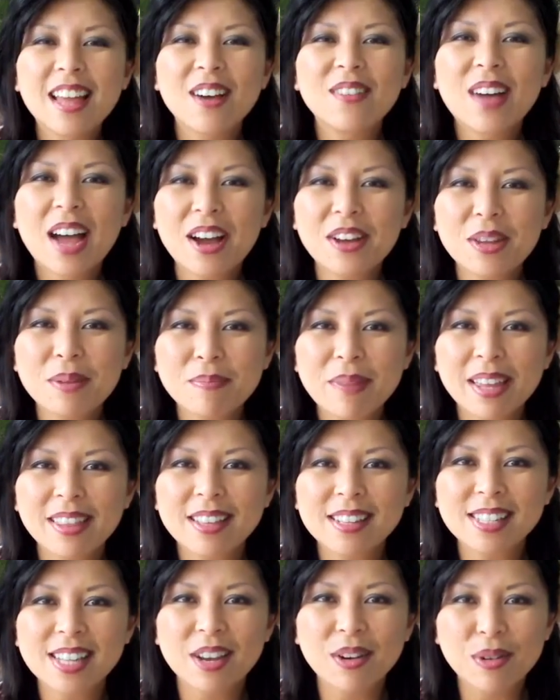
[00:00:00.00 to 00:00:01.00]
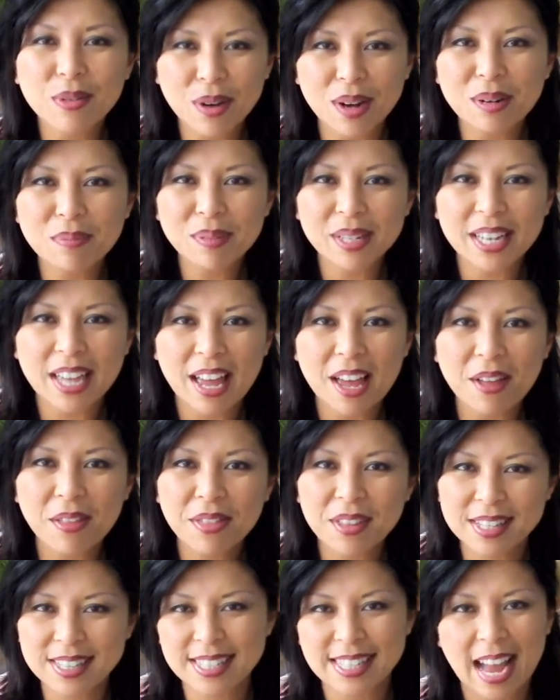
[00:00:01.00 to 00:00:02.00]
love how you made this incredibly
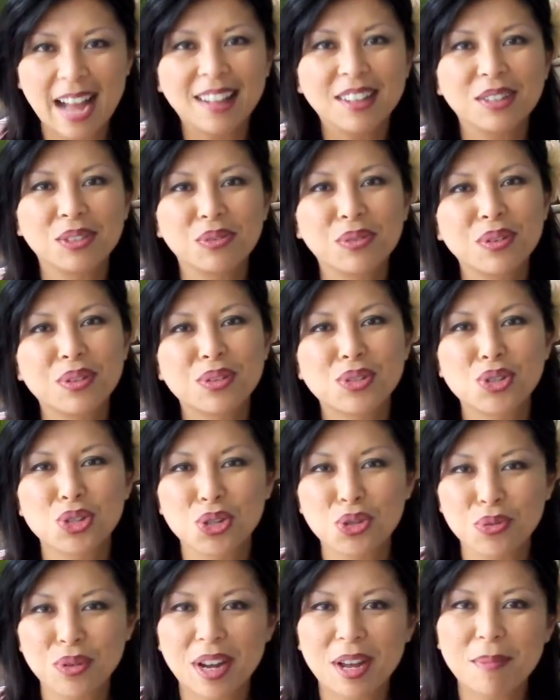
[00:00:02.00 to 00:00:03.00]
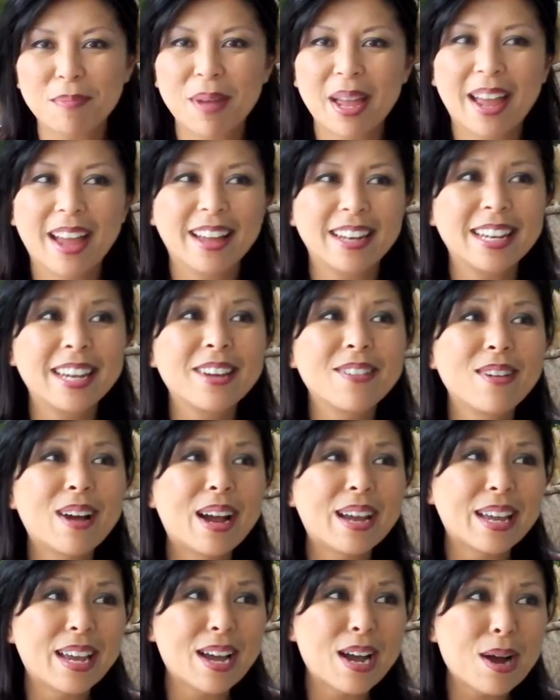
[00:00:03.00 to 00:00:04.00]
healthy salad with shrimp, and here
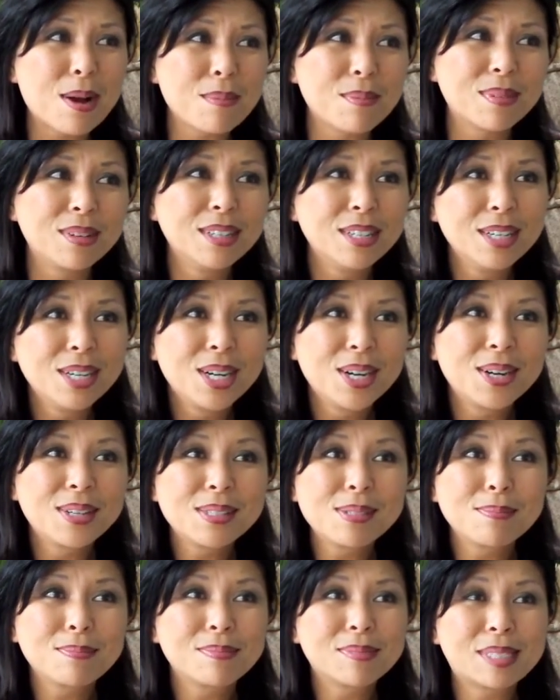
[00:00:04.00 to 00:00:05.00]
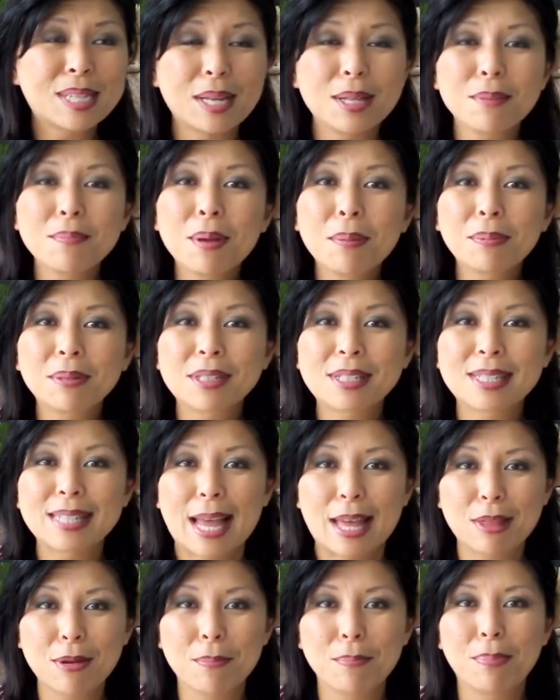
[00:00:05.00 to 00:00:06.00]
I am telling people to
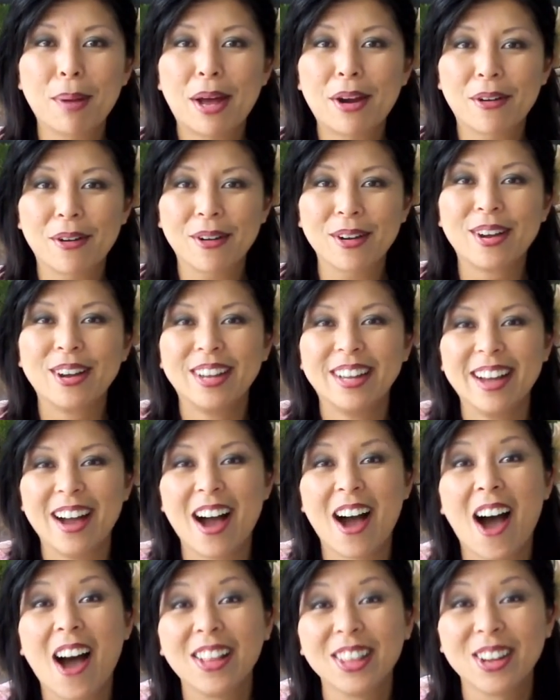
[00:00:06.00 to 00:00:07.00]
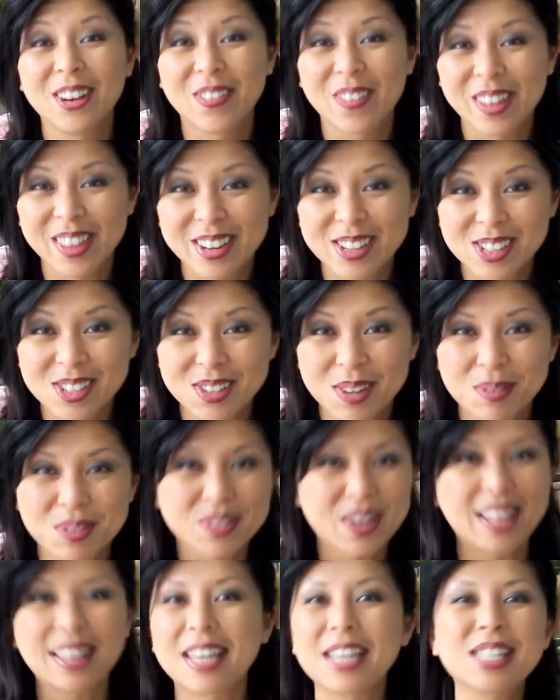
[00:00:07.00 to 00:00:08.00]
slather butter all over their shrimp. So
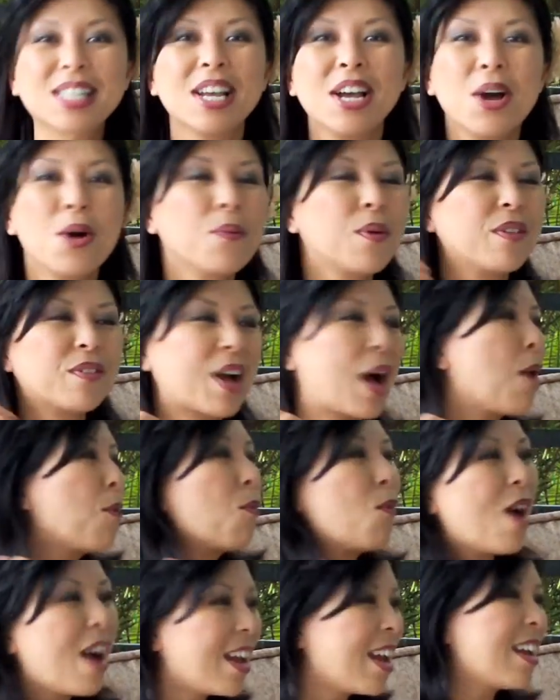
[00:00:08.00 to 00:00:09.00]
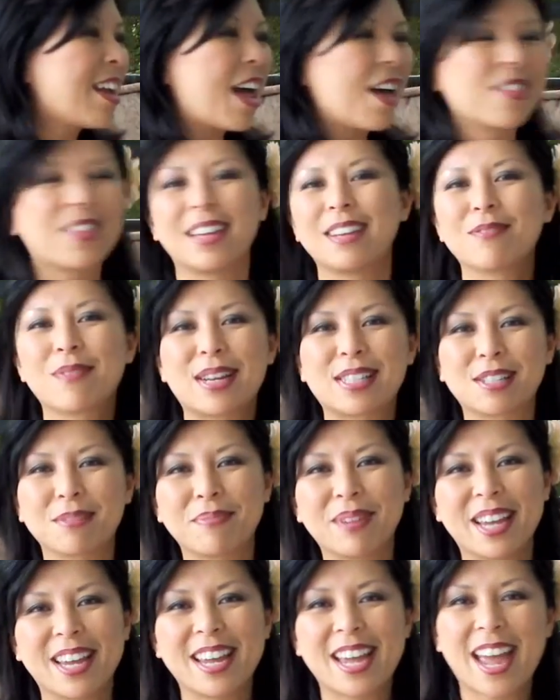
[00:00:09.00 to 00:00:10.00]
at least we've got one unhealthy
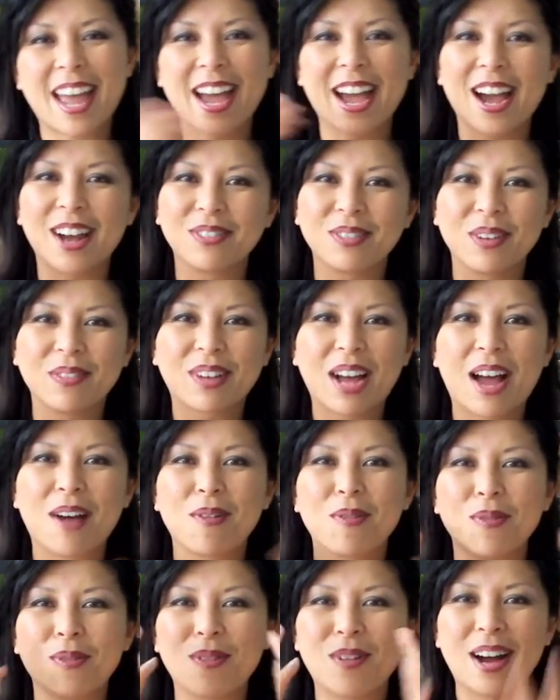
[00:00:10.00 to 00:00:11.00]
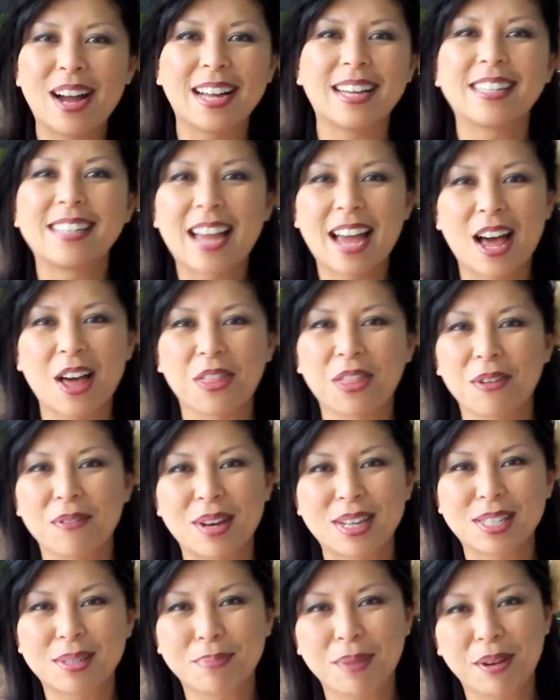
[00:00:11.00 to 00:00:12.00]
recipe and we've got one healthy
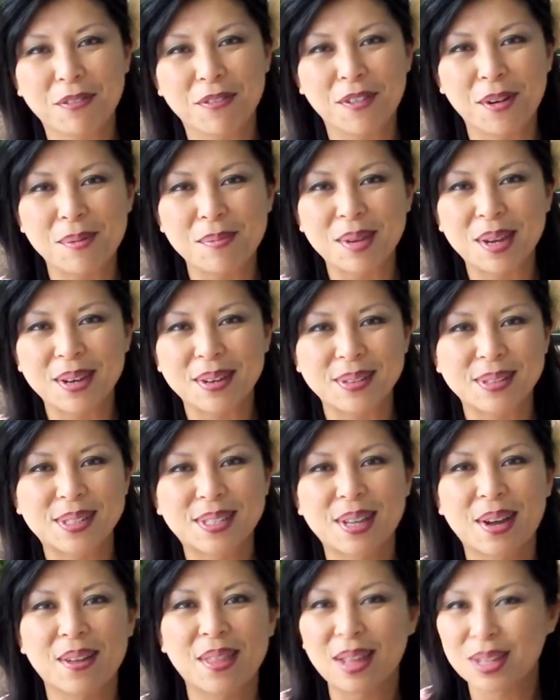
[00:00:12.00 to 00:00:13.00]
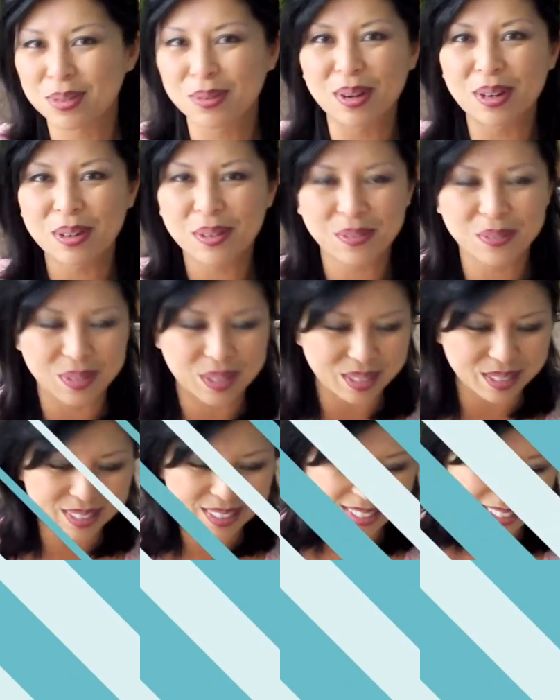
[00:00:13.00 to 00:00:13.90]
recipe from you, so that's wonderful.